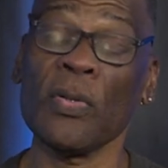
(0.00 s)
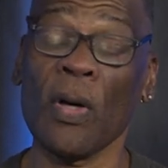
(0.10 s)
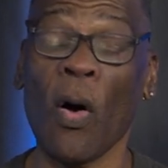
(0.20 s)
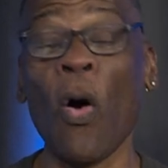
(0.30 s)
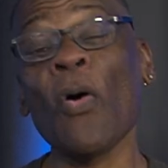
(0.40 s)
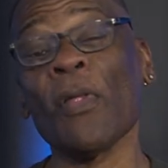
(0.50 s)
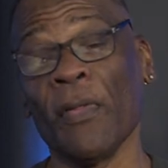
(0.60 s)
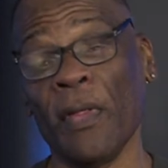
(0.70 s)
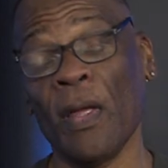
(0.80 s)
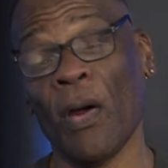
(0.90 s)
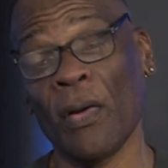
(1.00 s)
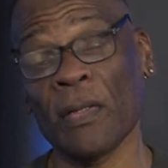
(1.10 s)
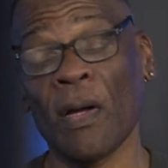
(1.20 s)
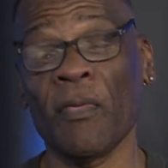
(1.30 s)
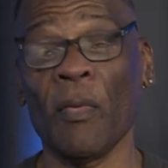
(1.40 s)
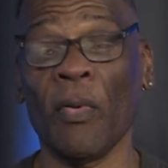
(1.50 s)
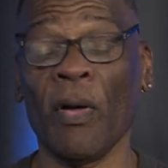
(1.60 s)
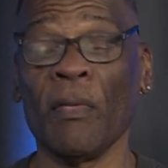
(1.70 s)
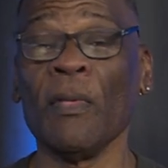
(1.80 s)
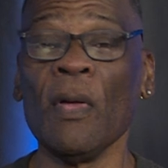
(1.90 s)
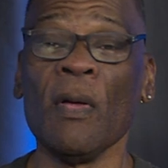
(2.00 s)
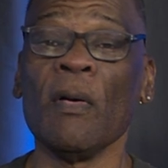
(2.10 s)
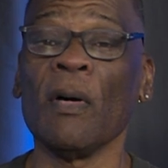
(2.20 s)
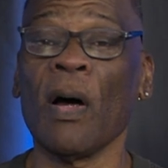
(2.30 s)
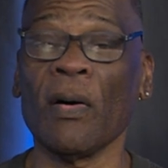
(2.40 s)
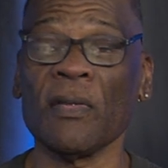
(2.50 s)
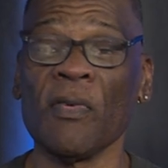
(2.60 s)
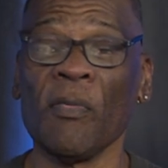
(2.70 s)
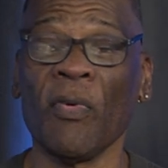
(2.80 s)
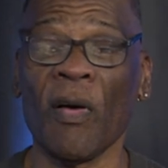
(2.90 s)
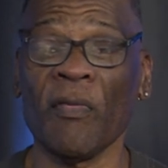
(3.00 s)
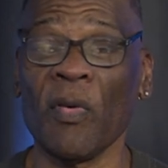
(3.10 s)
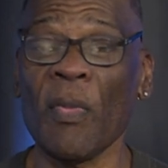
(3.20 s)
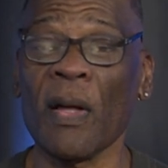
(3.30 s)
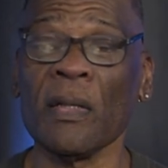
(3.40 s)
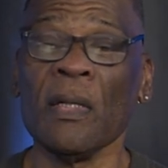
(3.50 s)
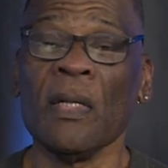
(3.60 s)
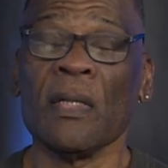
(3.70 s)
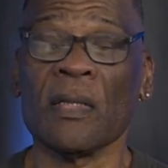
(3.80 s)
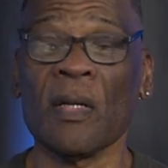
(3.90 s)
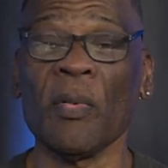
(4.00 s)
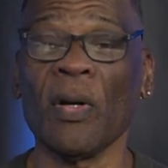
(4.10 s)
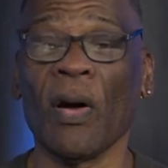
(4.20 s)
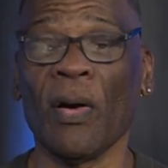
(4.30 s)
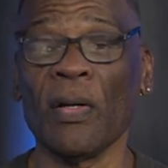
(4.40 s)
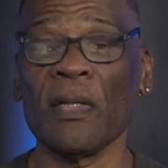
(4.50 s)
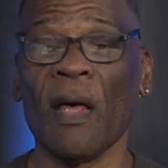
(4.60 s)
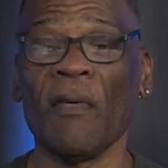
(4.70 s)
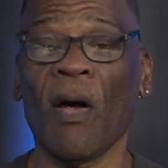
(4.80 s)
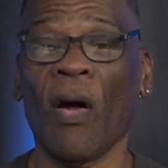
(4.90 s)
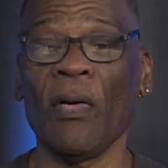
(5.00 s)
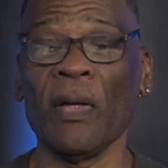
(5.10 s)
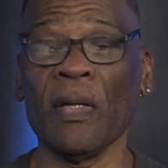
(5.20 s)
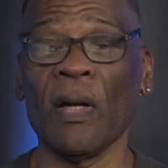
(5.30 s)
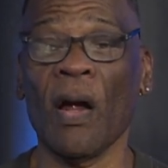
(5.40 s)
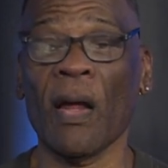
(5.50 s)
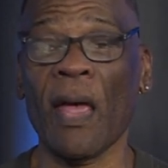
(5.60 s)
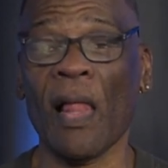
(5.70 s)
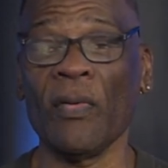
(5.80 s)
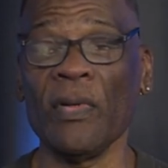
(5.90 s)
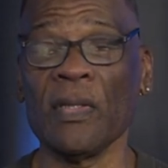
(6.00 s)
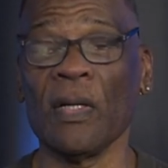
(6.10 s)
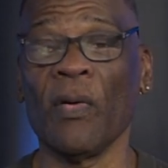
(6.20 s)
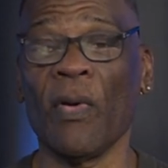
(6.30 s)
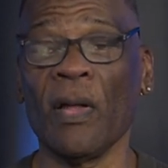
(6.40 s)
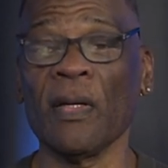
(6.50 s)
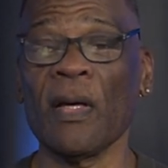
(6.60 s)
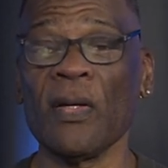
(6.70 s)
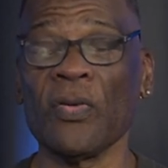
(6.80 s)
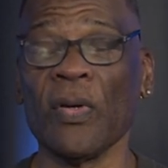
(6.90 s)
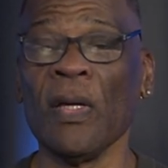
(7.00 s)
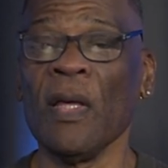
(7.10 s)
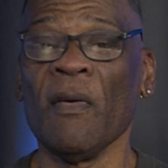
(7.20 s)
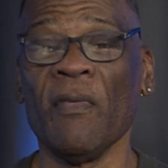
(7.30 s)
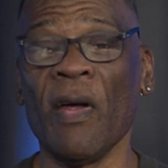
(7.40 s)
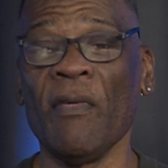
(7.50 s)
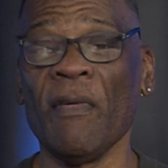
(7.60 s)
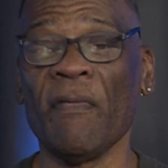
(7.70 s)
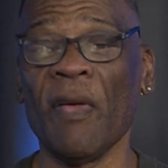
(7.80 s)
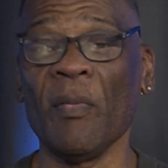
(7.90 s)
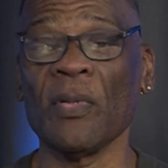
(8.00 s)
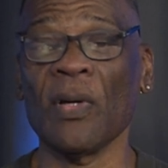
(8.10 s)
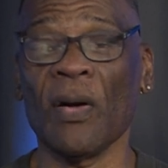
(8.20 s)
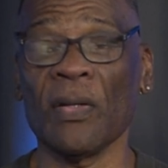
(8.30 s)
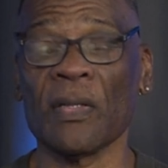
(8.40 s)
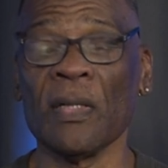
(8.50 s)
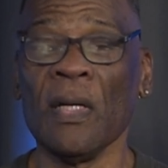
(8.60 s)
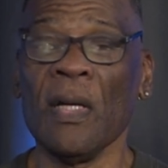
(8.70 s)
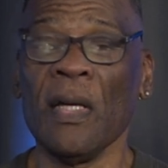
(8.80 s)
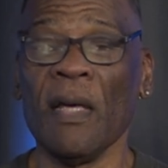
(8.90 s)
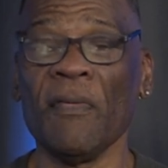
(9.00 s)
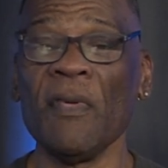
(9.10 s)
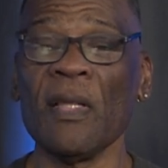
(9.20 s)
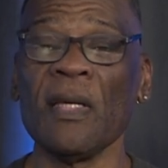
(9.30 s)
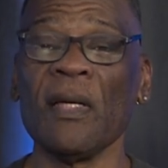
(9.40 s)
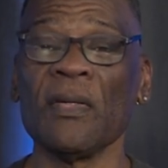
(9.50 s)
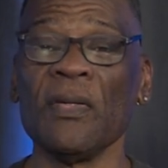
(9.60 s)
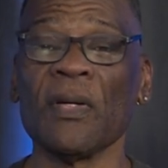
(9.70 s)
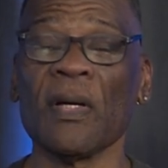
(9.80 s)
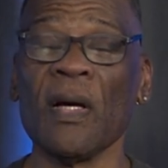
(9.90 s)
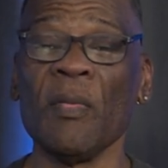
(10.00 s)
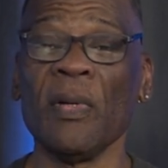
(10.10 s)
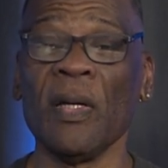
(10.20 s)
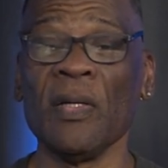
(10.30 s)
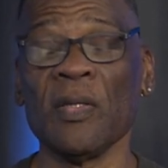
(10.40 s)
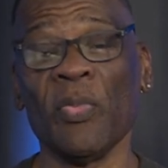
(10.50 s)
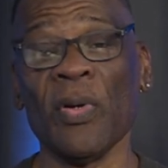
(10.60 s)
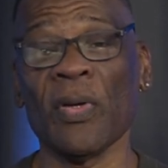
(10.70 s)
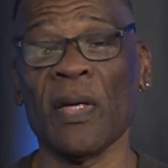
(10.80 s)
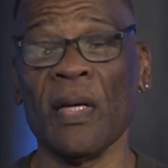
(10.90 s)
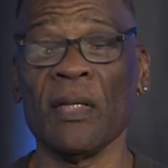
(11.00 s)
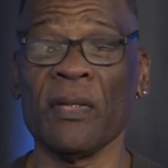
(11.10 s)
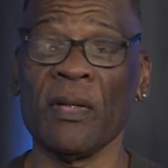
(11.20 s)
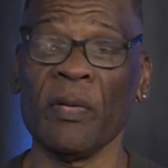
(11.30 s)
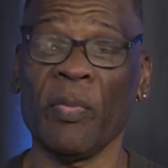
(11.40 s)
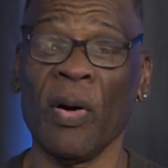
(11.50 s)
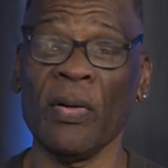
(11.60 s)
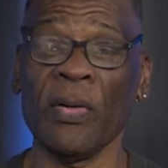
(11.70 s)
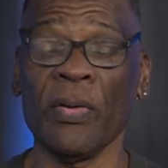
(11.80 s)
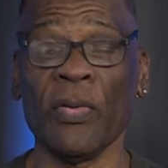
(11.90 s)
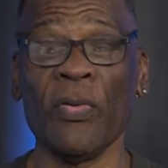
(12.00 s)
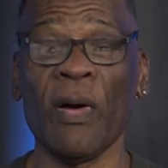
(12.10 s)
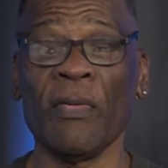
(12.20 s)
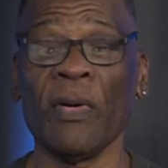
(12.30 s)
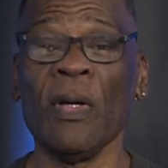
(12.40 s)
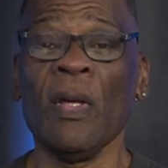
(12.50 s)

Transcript: all of the artists are from around Vermont. Some of the artists have art in galleries around the country. Very famous artists. If nothing else, you can come in there. You should bring your kids or your partner or whoever